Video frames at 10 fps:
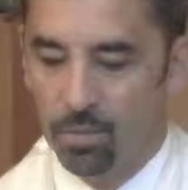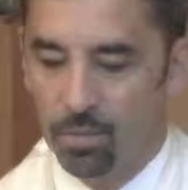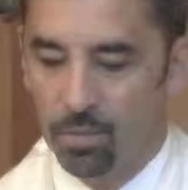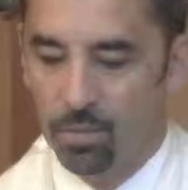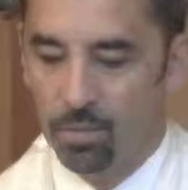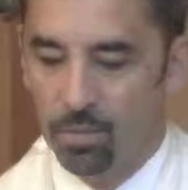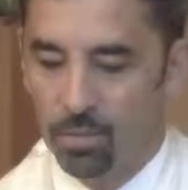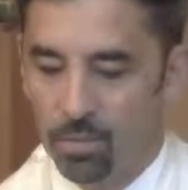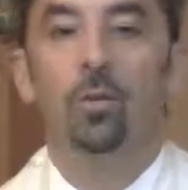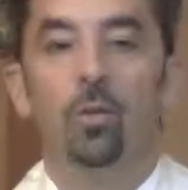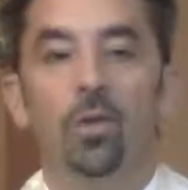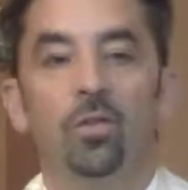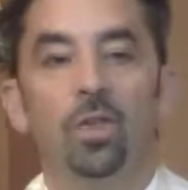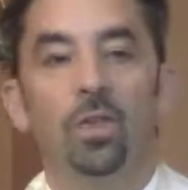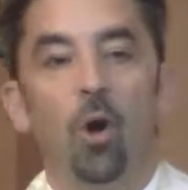he was
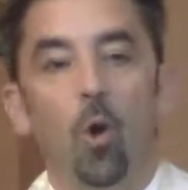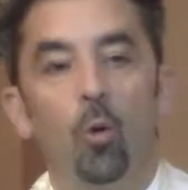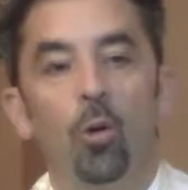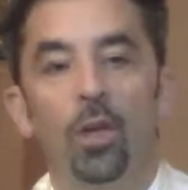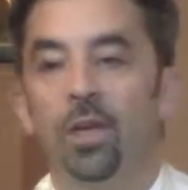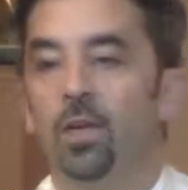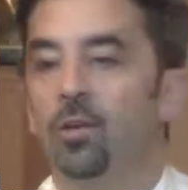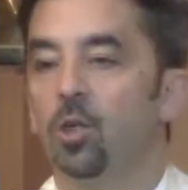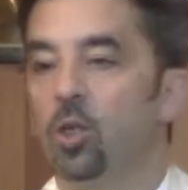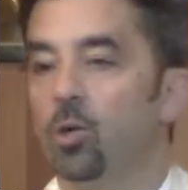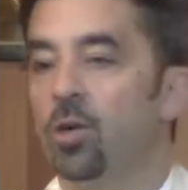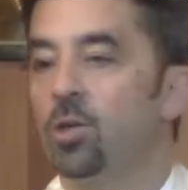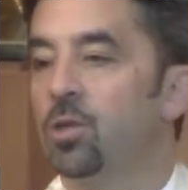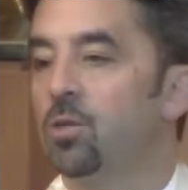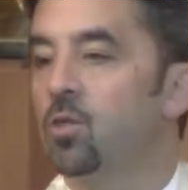the only Jewish
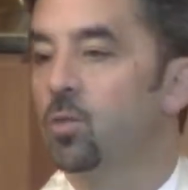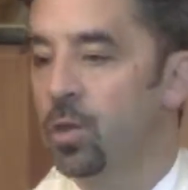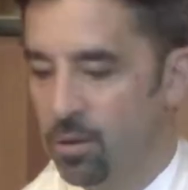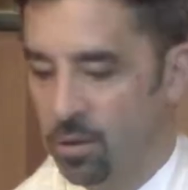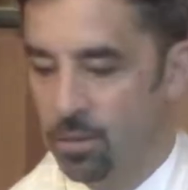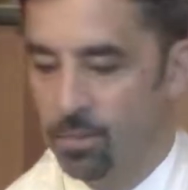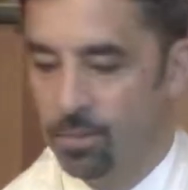speaker.